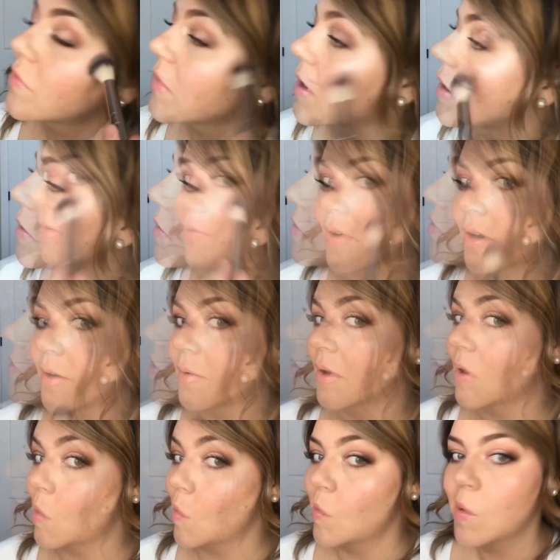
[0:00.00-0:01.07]
I don't very
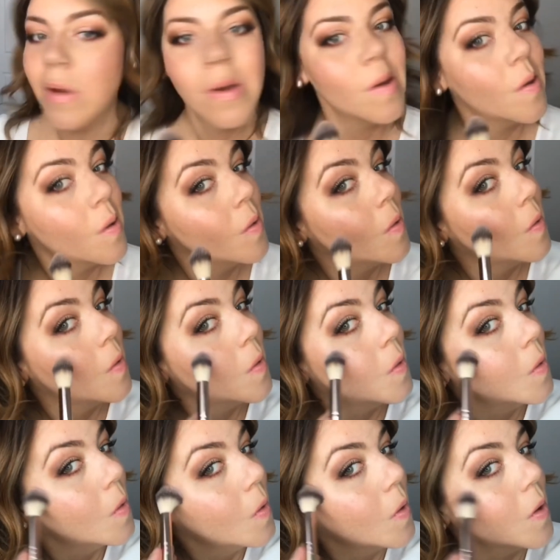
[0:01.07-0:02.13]
well.
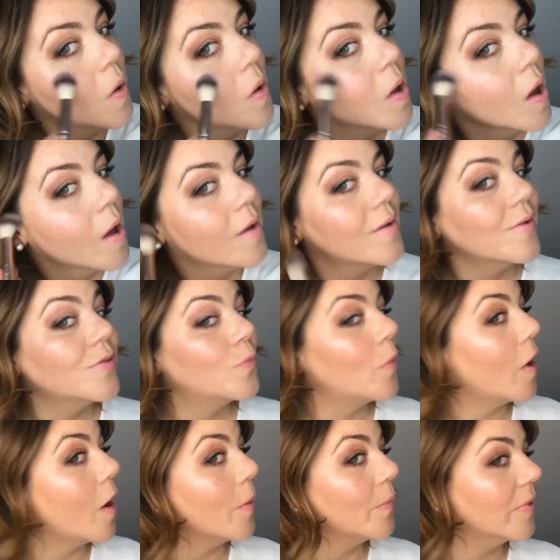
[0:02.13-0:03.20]
Oh yeah, it's
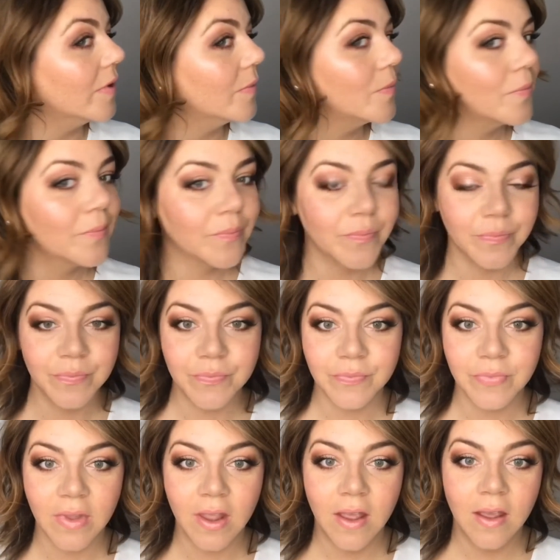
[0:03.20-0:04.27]
popping.
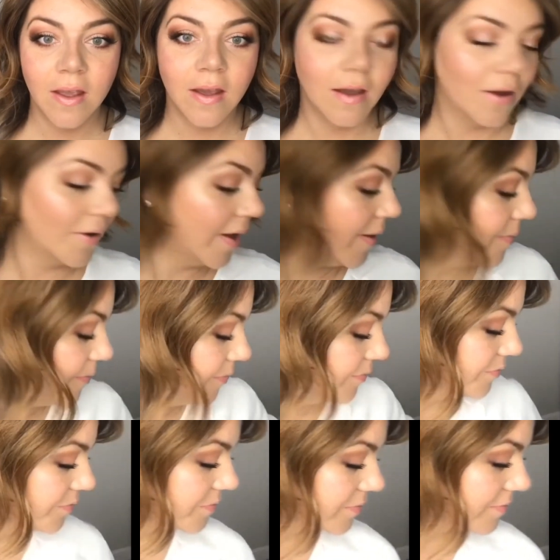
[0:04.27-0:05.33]
Okay,
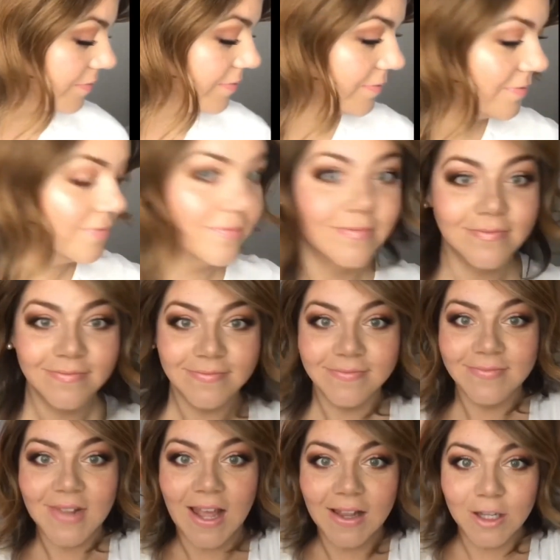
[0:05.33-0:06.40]

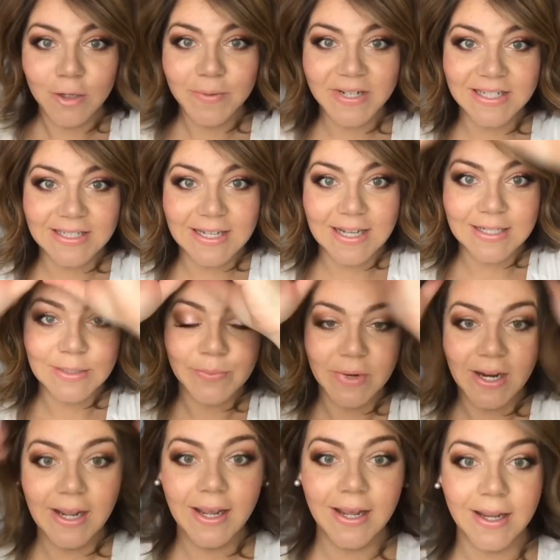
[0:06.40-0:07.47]
a little bit of Stay
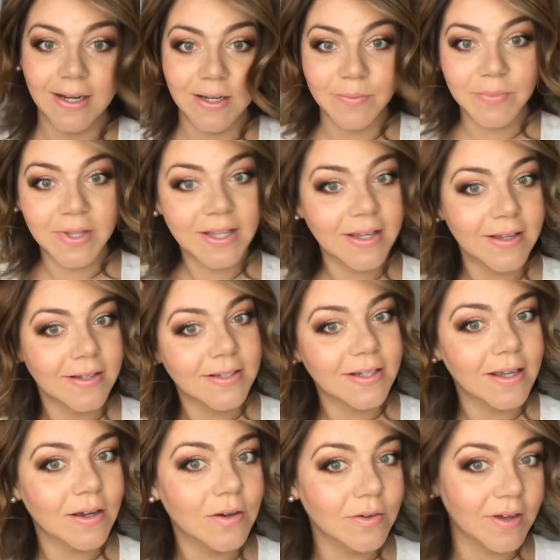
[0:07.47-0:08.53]
Spray, and I'm like good to
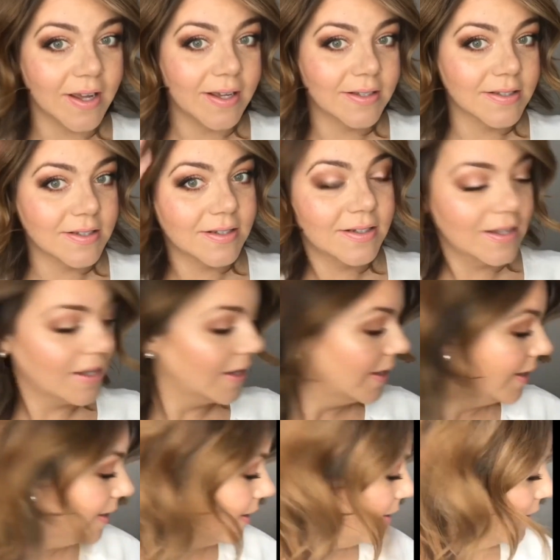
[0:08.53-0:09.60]
go, guys.
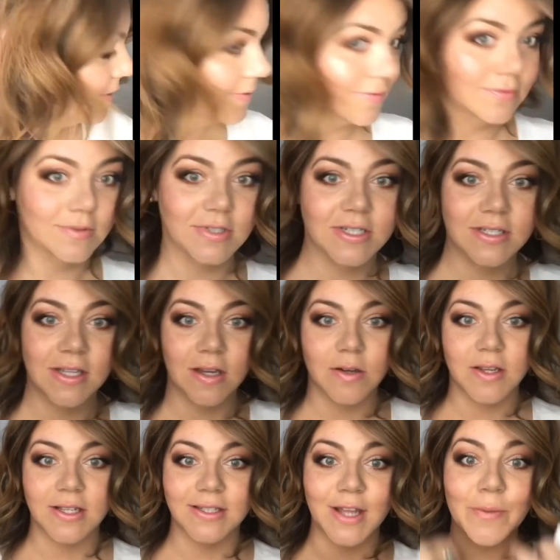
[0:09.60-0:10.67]
Which is good
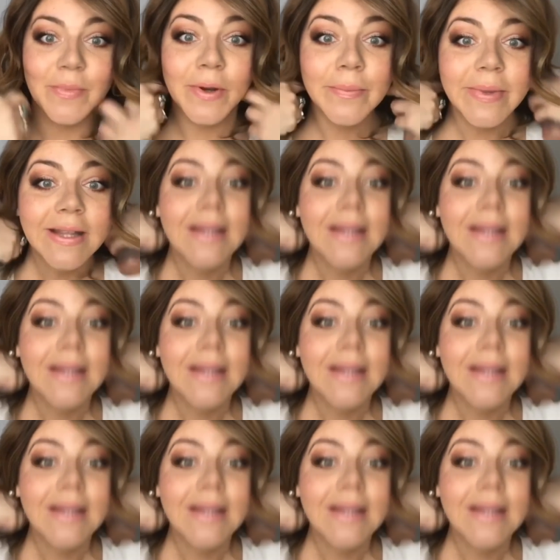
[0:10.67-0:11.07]
because I'm gonna be